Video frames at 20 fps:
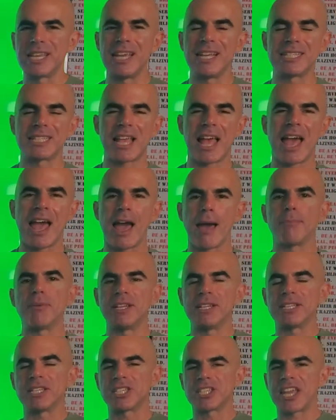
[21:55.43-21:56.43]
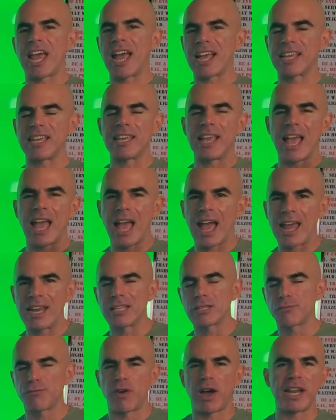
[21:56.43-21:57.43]
It's habit stacking at
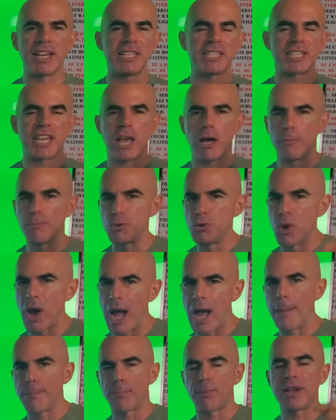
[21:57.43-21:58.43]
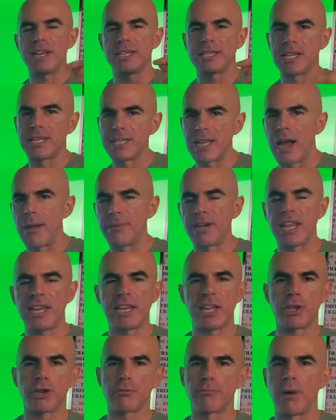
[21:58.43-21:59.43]
its finest to help you operate, to dominate
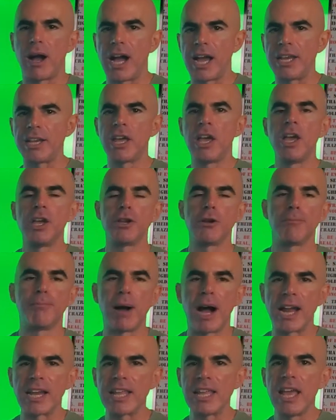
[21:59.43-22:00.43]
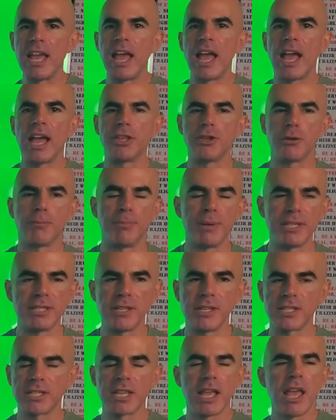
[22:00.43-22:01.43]
in your mind, your body, and your
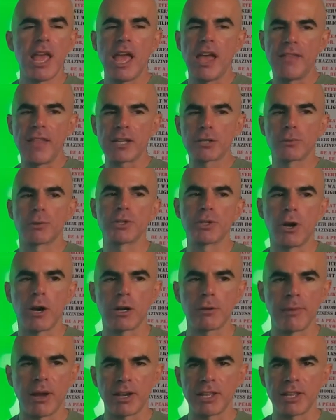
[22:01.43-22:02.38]
business. And that's what we're talking about